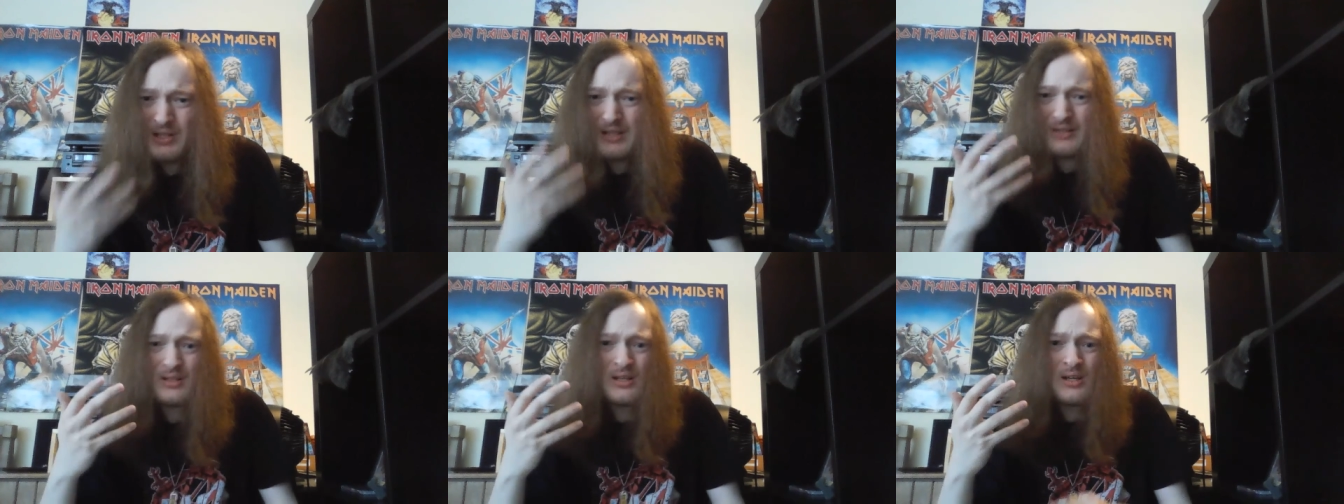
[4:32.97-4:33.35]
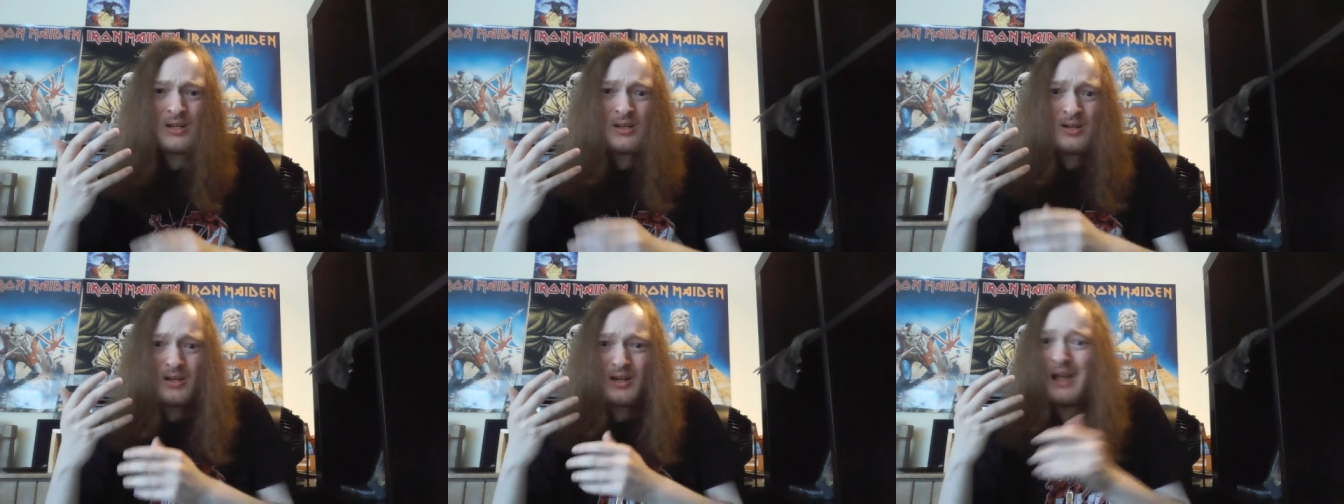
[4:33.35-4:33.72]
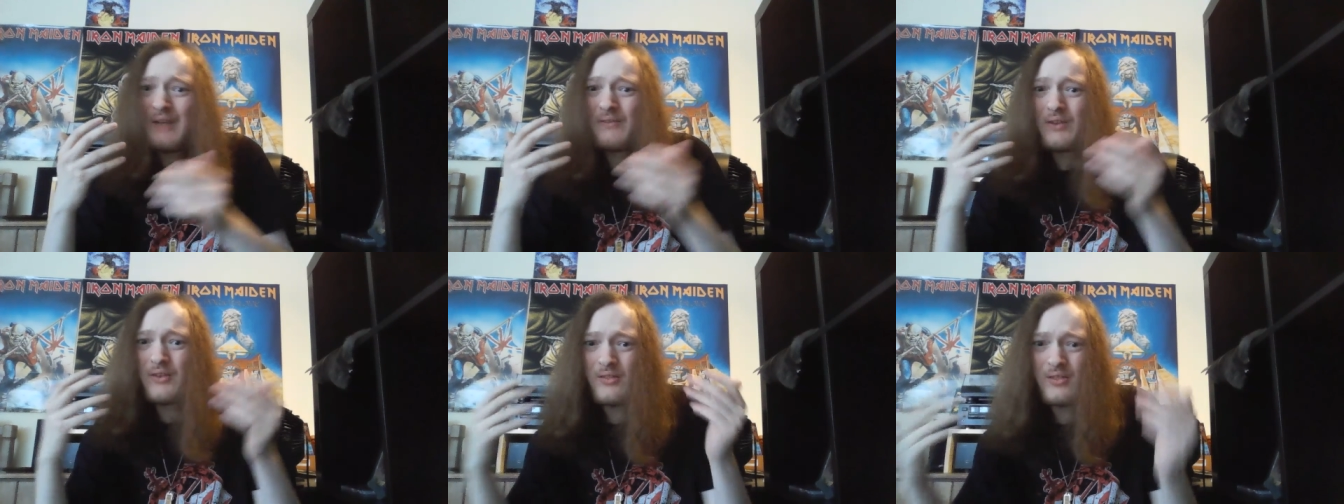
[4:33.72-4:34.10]
Like uh,
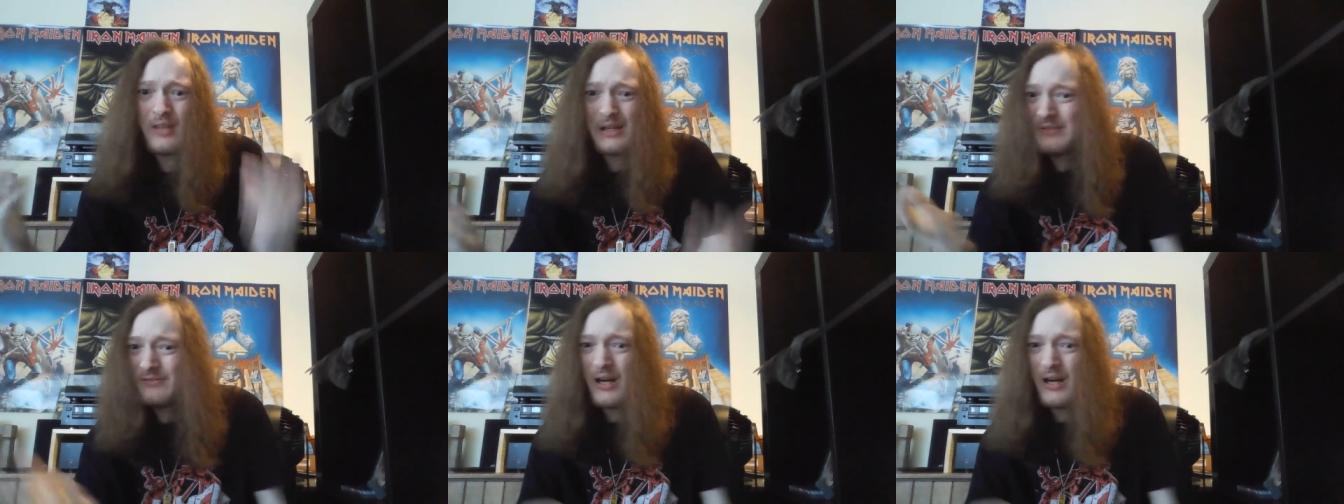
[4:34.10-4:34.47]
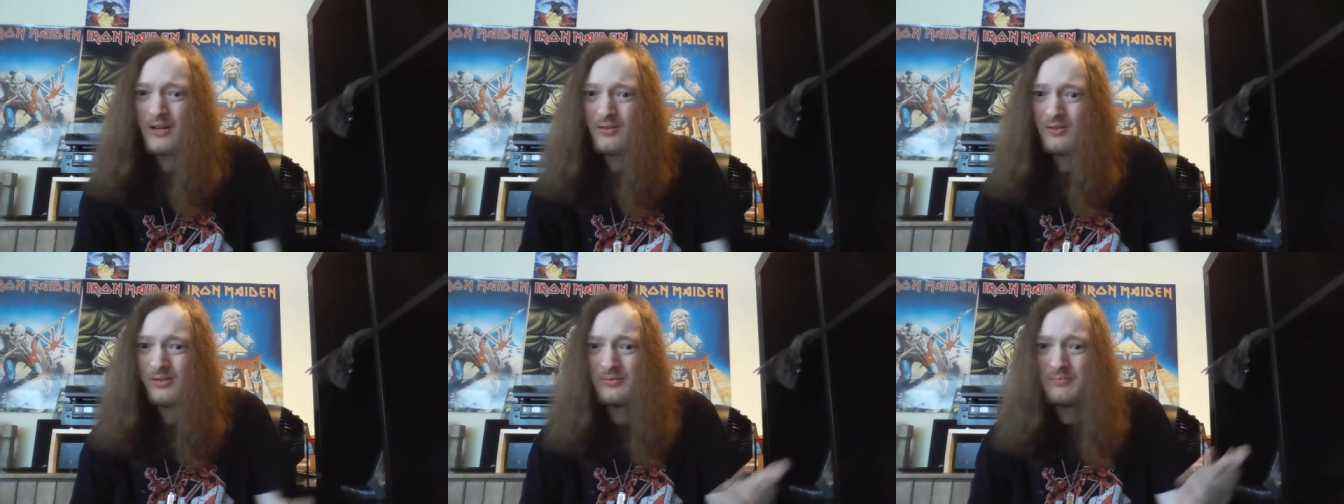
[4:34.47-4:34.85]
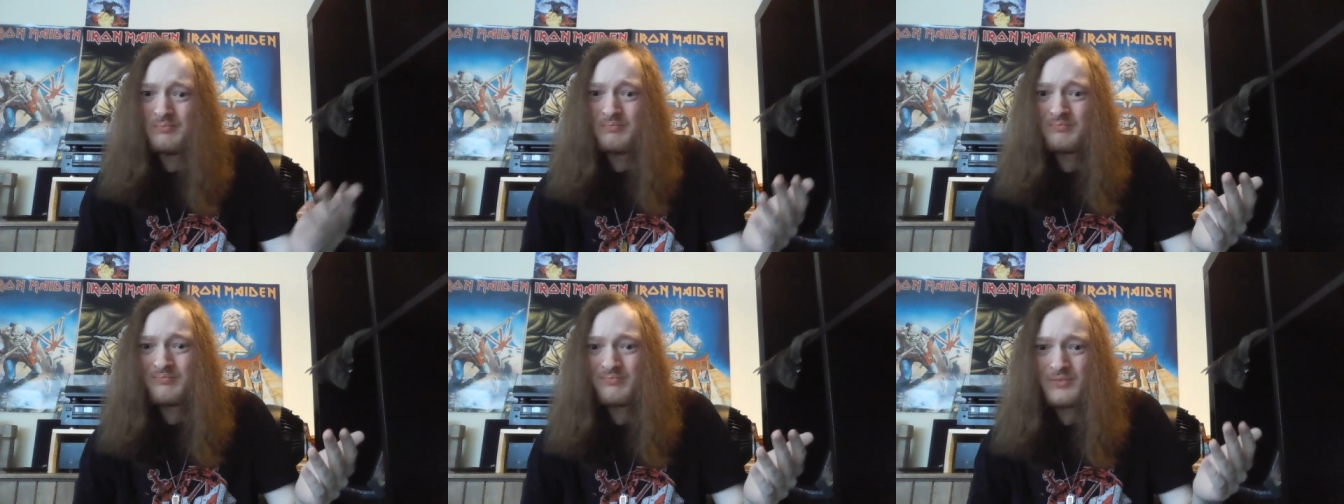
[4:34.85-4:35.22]
every like the vinyl and
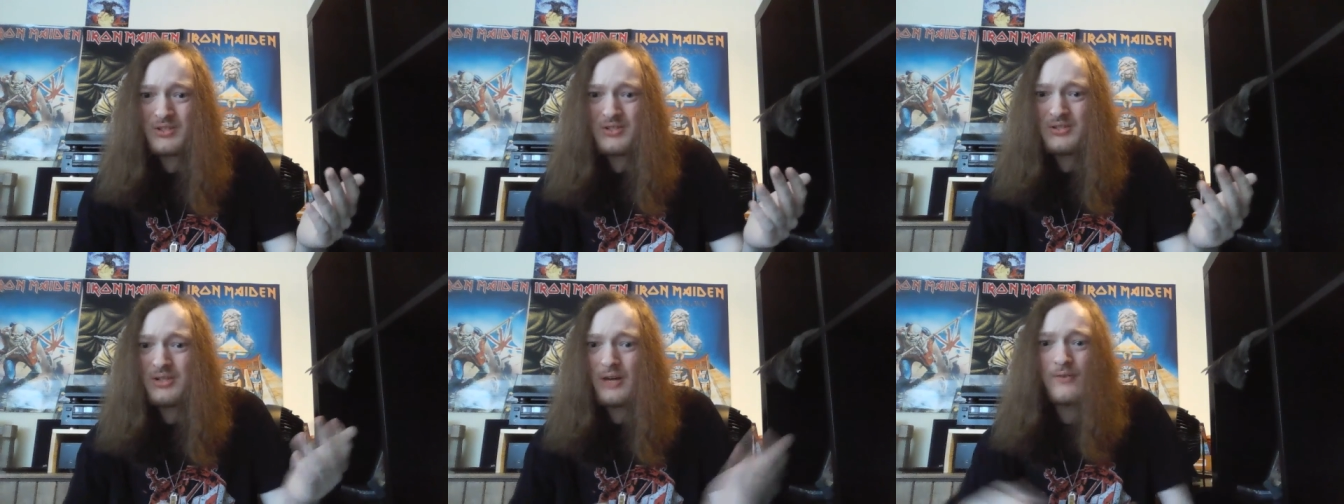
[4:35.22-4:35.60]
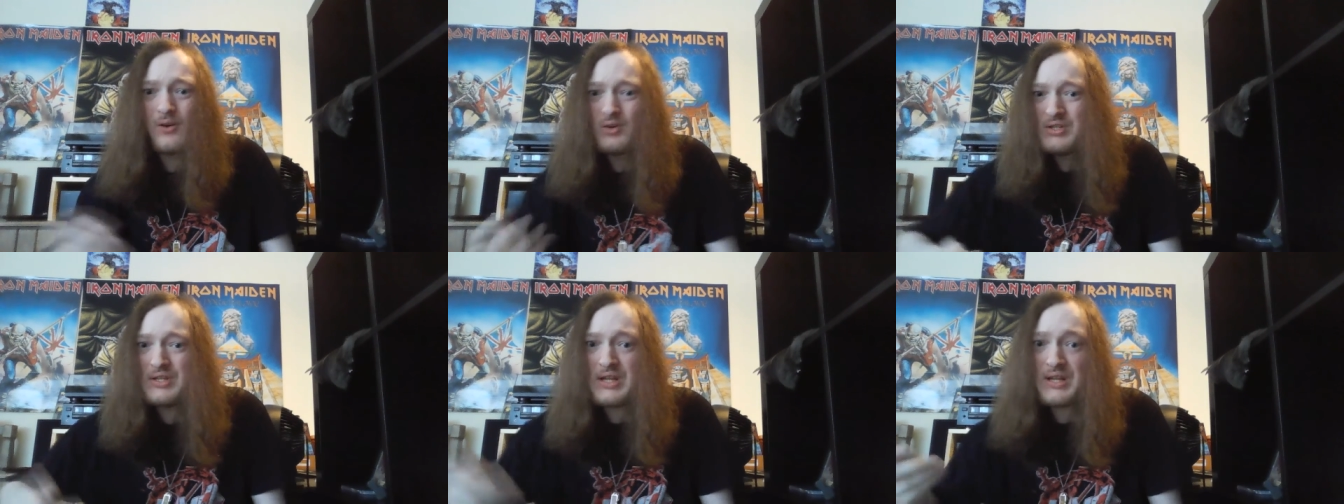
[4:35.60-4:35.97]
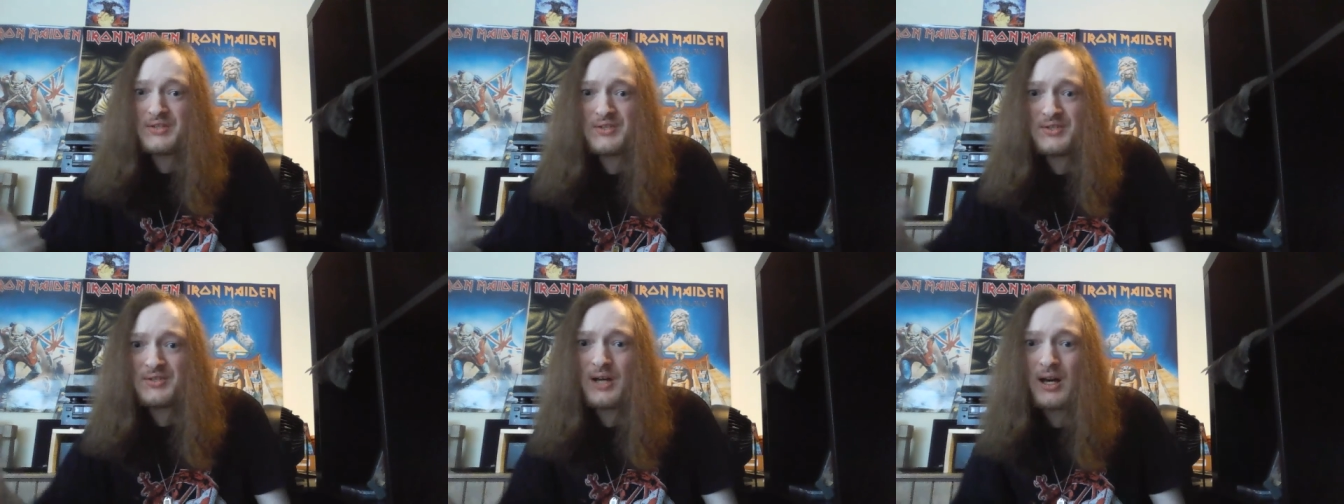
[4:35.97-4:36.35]
stuff always
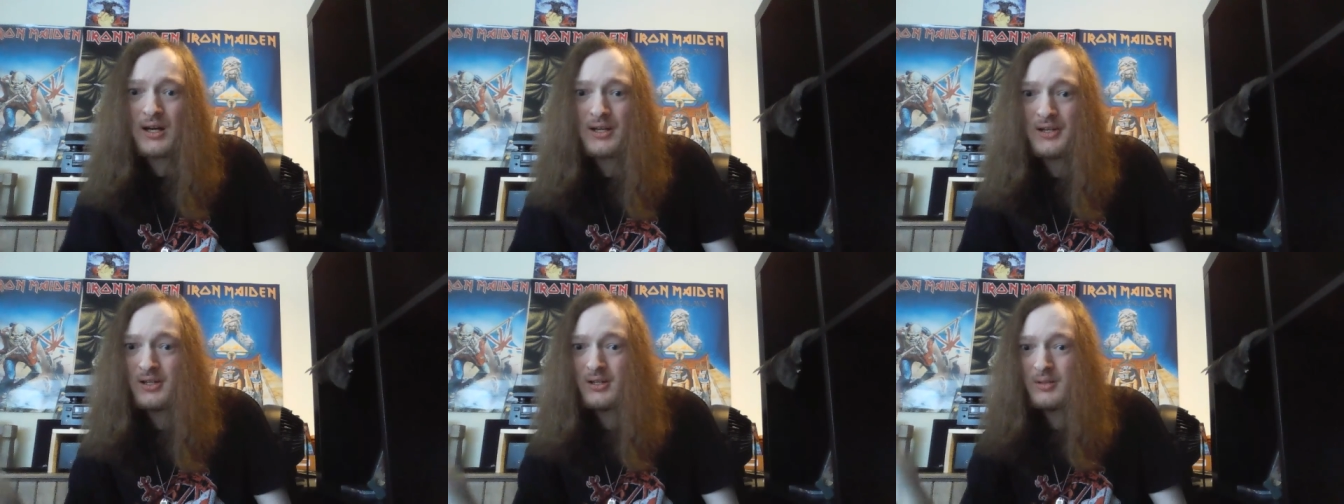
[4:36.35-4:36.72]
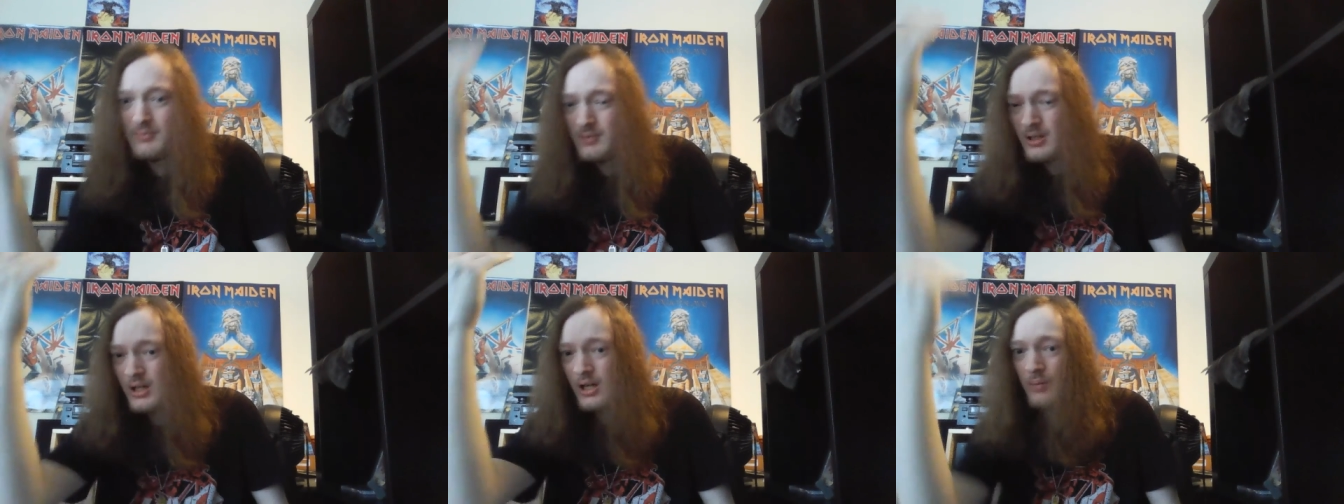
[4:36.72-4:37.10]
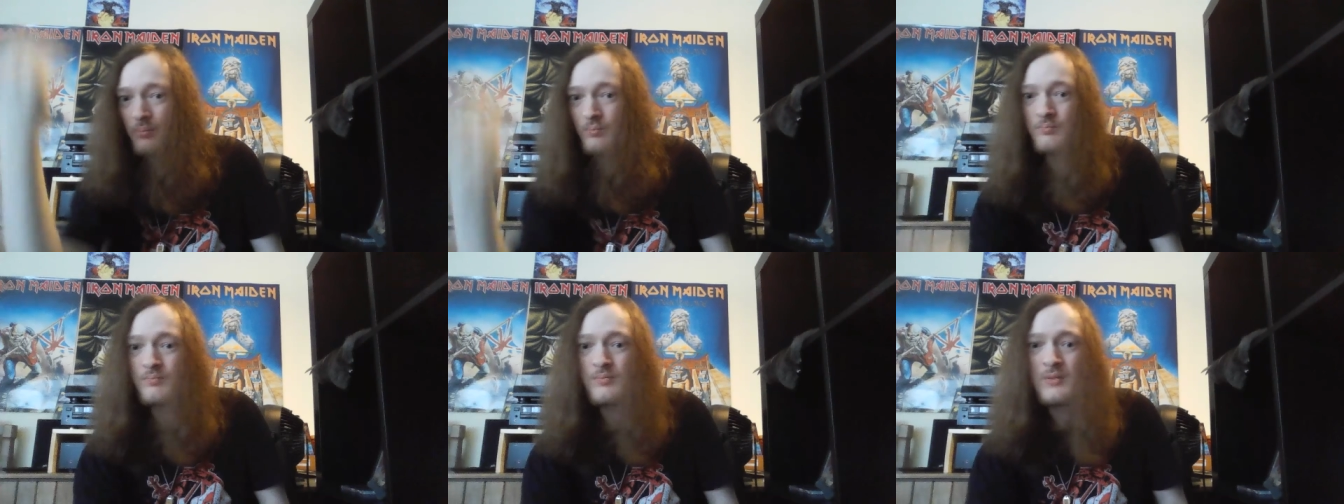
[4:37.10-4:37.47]
gets stuck
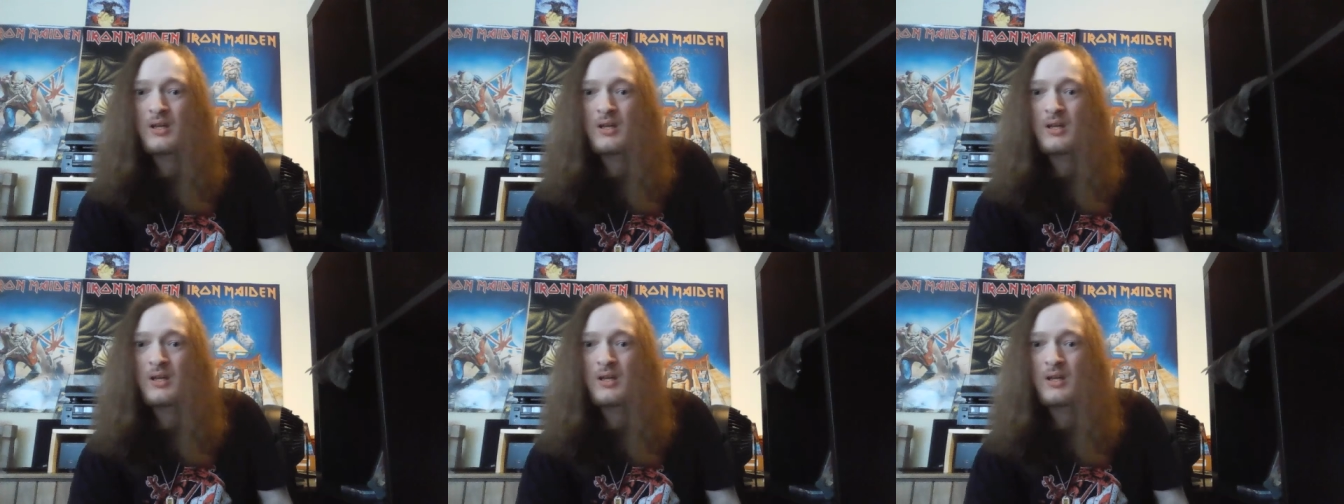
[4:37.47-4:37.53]
um,